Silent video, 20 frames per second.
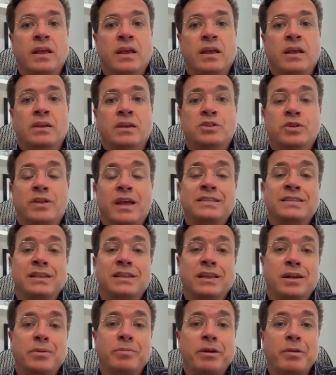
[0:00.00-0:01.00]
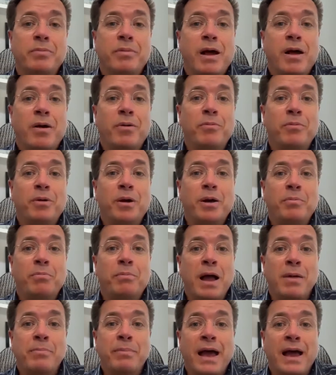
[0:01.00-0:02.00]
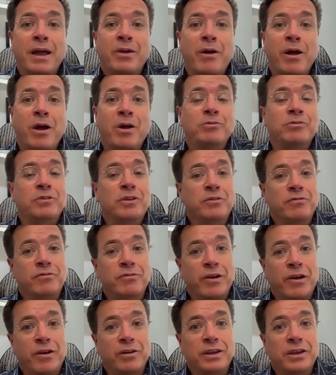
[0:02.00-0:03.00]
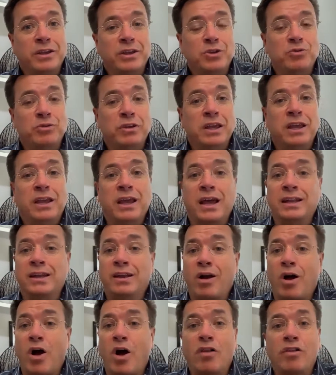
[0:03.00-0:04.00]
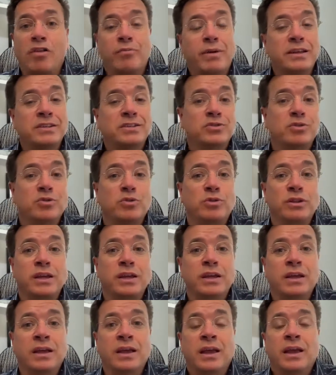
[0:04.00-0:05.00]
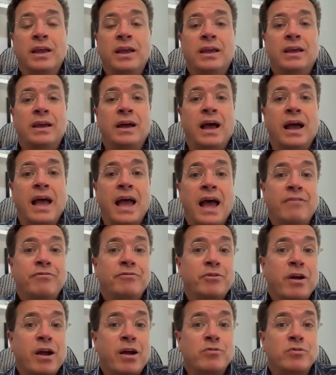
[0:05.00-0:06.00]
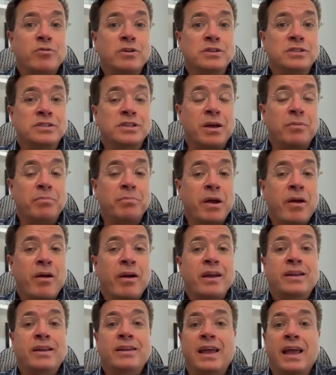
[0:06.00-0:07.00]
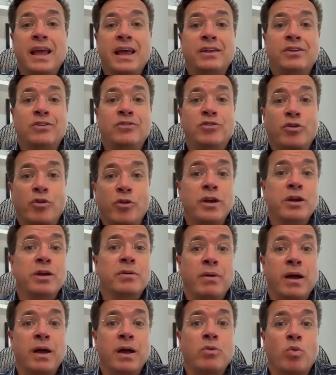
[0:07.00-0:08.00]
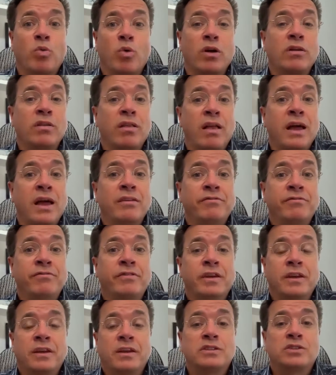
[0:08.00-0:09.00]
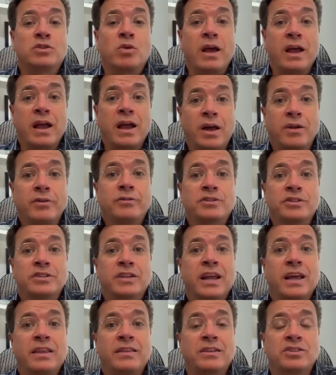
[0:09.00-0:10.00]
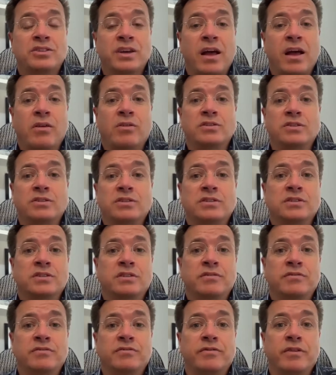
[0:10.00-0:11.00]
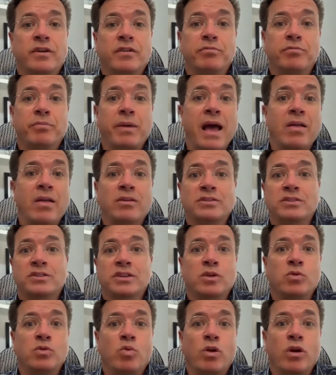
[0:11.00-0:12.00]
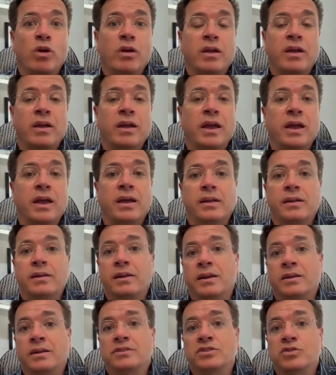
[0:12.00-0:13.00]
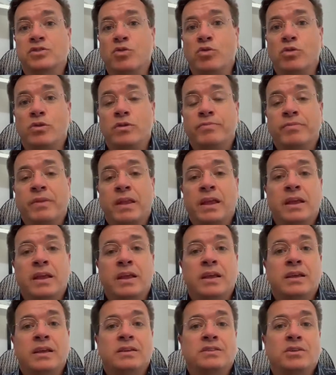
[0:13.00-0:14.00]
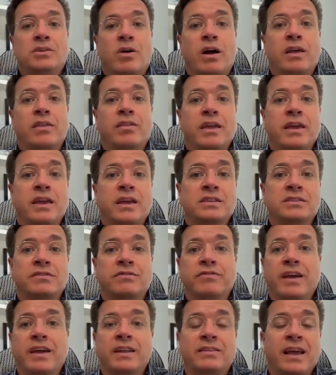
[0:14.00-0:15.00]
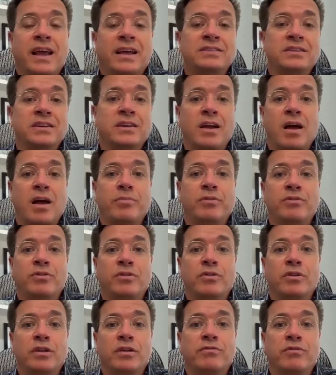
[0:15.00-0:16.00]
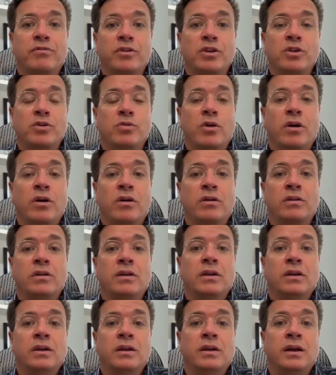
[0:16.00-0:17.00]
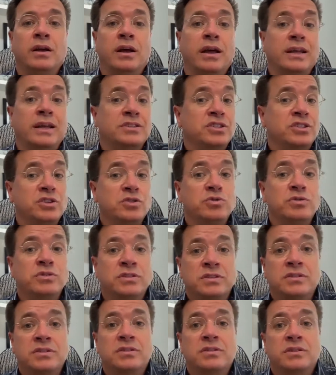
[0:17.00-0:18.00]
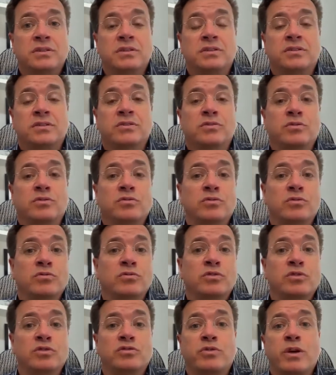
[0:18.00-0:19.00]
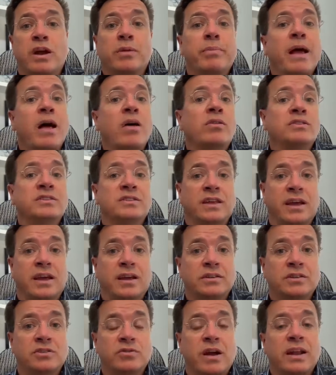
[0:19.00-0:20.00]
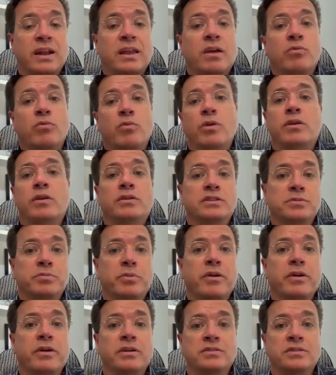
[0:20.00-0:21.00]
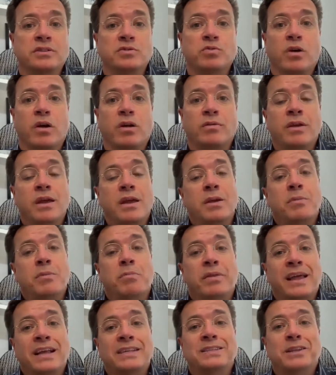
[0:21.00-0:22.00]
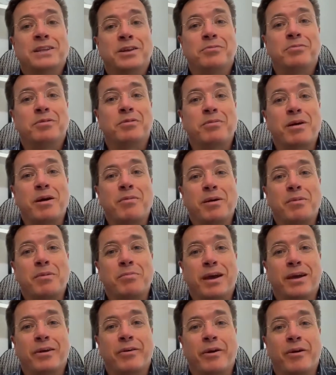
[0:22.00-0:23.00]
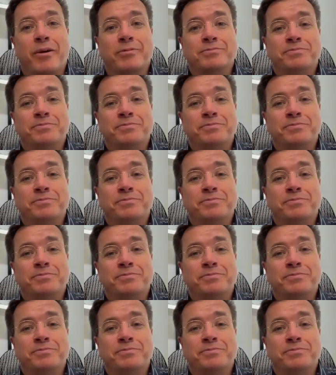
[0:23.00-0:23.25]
So that's a little bit about my background, very unique. I did all of my schooling after I was married and during my work life. So I understand the challenges of balancing work and school. So I think it's a fantastic opportunity for you all as students to try to balance that, to try to get real experience as well. But that's a little bit about my background.